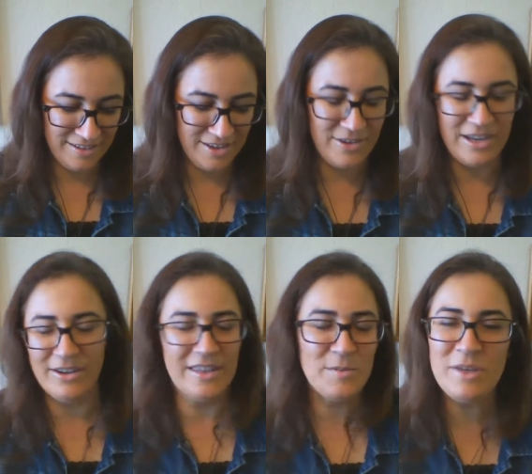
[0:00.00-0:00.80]
Okay,
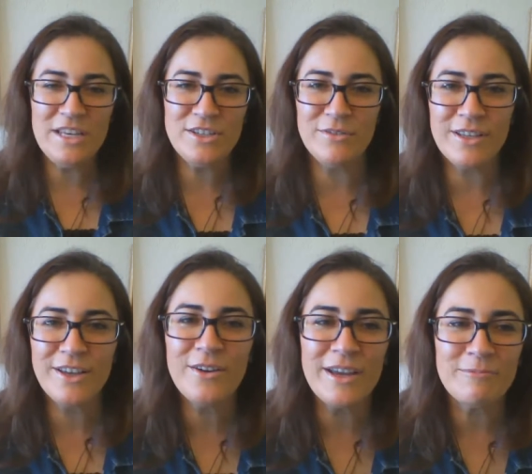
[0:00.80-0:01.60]
good. There's plenty of shuffling.
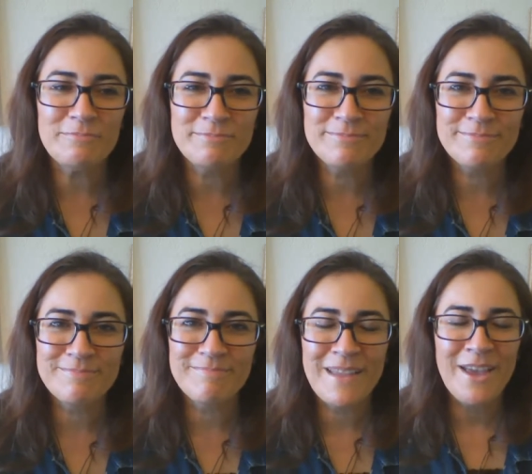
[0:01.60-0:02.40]
Okay.
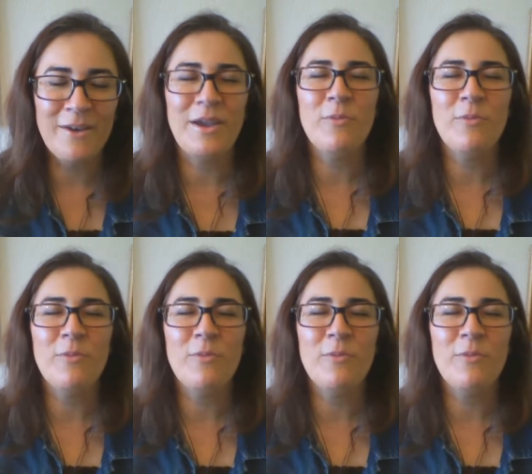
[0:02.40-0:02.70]
Okay,